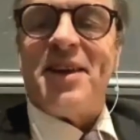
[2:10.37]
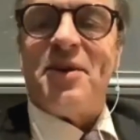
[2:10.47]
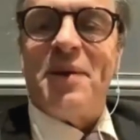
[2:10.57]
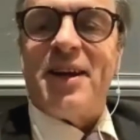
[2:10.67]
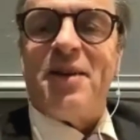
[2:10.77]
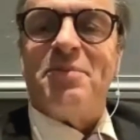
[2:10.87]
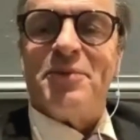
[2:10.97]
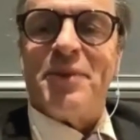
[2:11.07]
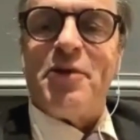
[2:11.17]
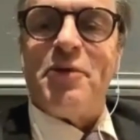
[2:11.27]

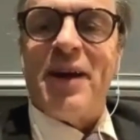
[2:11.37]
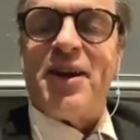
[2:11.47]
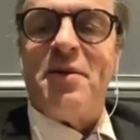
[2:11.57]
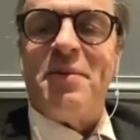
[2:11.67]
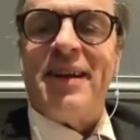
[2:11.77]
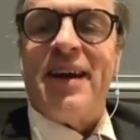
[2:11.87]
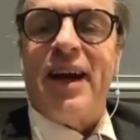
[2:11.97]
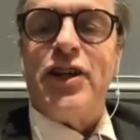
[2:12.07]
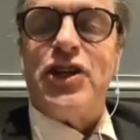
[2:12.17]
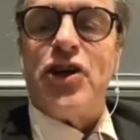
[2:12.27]
Welcome, and
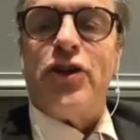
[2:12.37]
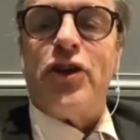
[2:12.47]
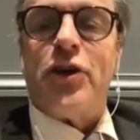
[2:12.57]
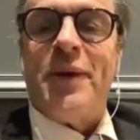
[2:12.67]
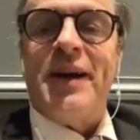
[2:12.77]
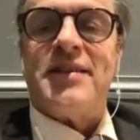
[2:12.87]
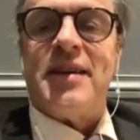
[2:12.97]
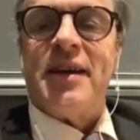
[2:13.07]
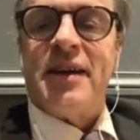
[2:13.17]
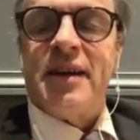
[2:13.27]
enjoy the great
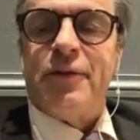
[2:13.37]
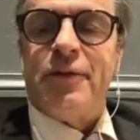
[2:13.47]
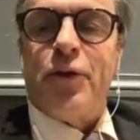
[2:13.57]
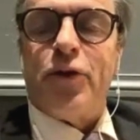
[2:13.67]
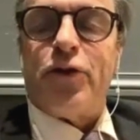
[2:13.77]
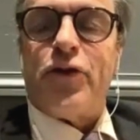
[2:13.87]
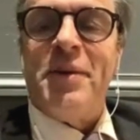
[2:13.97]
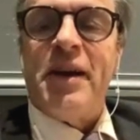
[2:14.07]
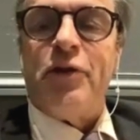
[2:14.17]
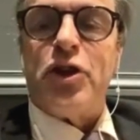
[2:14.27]

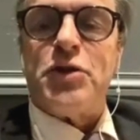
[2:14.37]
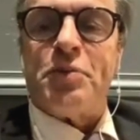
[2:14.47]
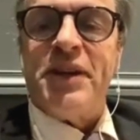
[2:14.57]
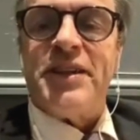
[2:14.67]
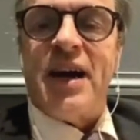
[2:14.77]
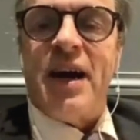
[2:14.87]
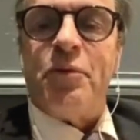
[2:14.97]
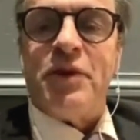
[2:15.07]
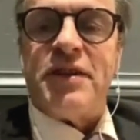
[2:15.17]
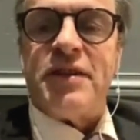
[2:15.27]
forthcoming of the springtime,
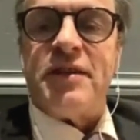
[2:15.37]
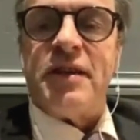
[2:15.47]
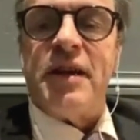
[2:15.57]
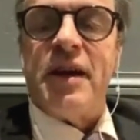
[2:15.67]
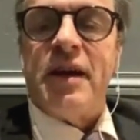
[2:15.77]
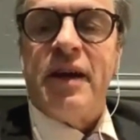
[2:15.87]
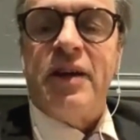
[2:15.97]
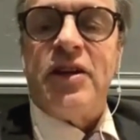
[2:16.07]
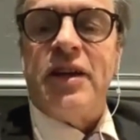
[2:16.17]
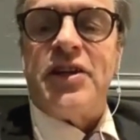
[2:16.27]
which is the
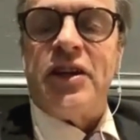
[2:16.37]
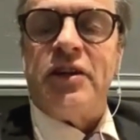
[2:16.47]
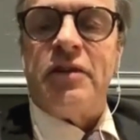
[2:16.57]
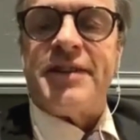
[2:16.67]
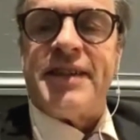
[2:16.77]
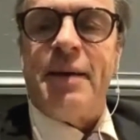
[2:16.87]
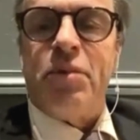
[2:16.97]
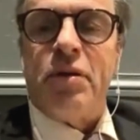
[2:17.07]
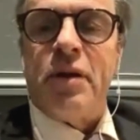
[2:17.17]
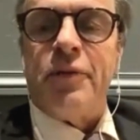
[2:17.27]
eternal
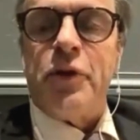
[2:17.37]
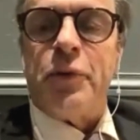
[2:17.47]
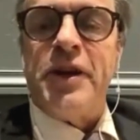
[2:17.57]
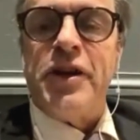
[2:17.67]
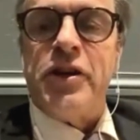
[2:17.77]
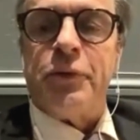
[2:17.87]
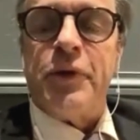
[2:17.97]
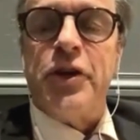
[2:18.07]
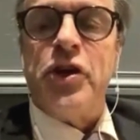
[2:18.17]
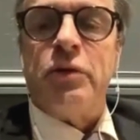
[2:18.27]
symbol of the
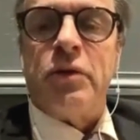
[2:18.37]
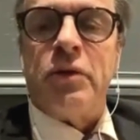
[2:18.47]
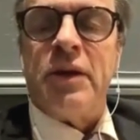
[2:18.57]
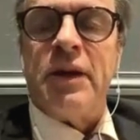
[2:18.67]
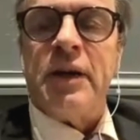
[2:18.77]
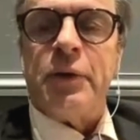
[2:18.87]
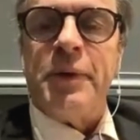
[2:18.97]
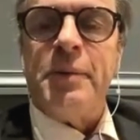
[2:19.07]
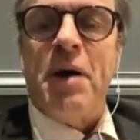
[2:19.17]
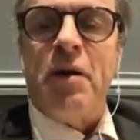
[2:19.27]
renewal,
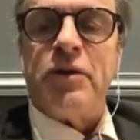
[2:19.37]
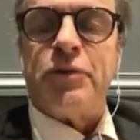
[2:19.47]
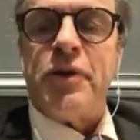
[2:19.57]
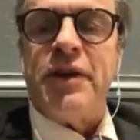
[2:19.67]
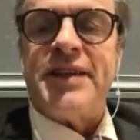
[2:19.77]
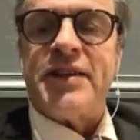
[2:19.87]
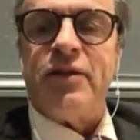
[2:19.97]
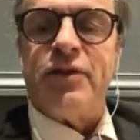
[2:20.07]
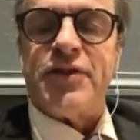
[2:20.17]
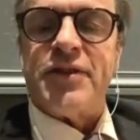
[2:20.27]
rebound,
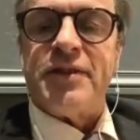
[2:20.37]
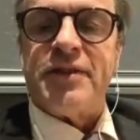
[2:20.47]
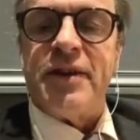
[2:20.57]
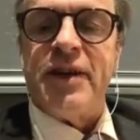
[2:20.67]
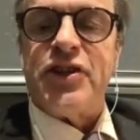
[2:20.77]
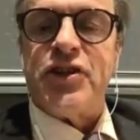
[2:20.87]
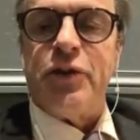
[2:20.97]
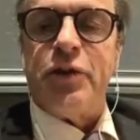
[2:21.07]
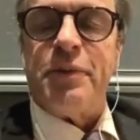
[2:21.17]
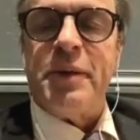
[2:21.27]
renaissance. So
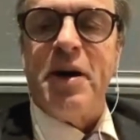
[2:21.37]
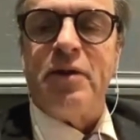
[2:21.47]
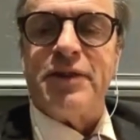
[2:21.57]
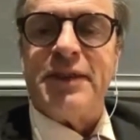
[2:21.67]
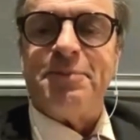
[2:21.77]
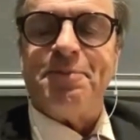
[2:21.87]
enjoy the rebound.